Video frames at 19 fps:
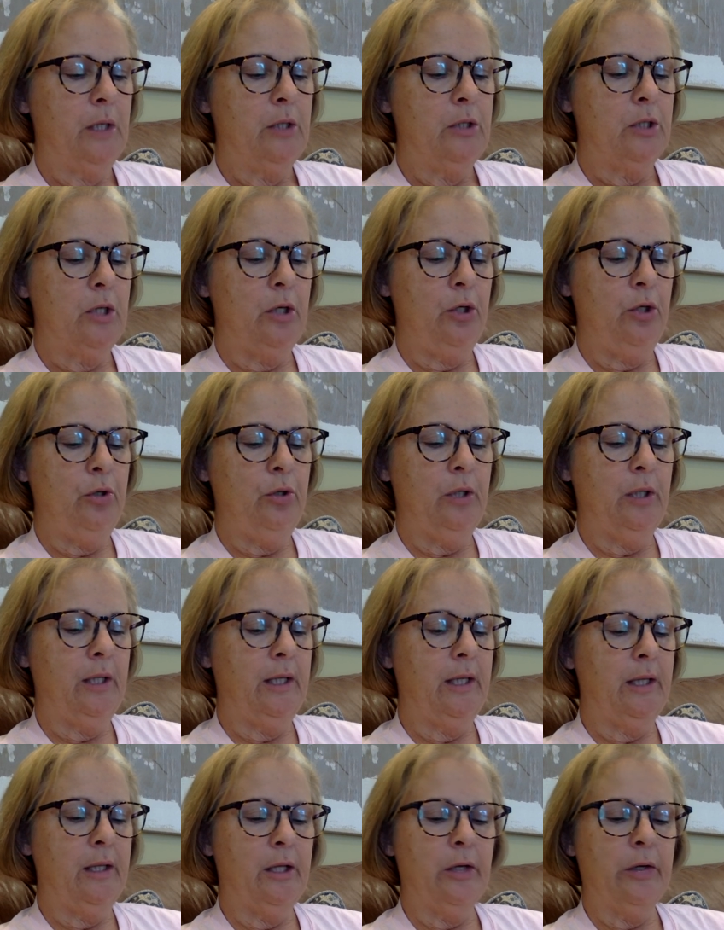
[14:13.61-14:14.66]
so you could
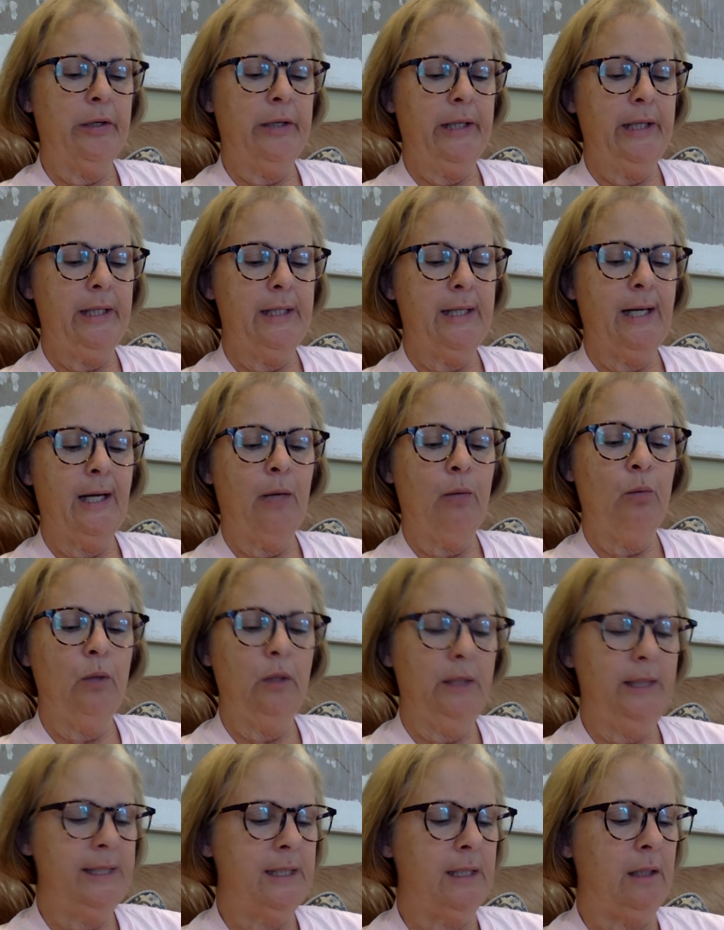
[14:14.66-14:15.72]
get there any time.
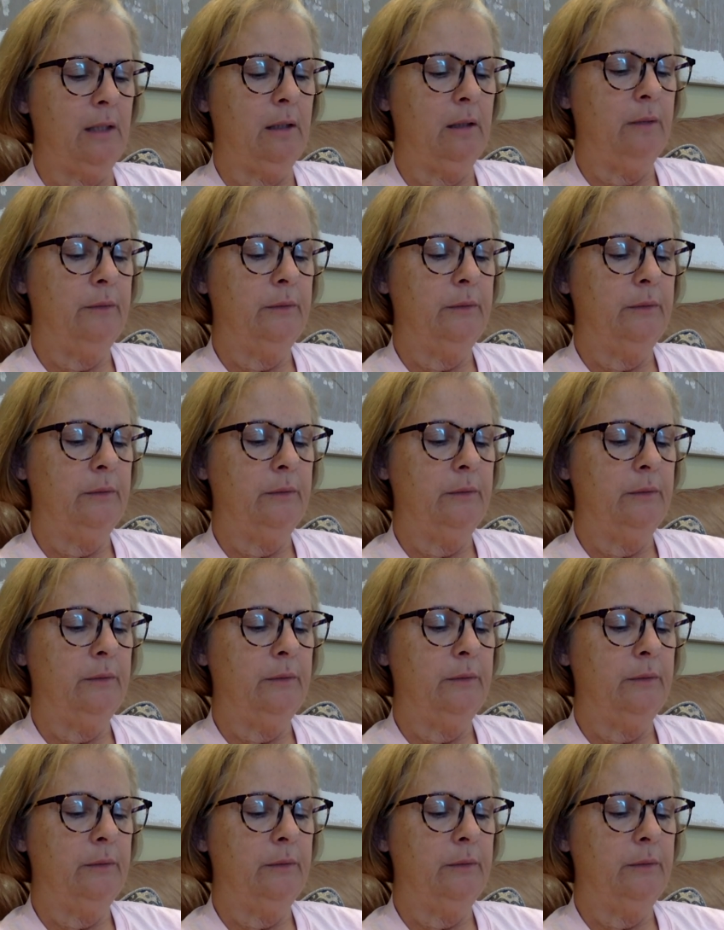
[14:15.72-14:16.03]
Well, listen,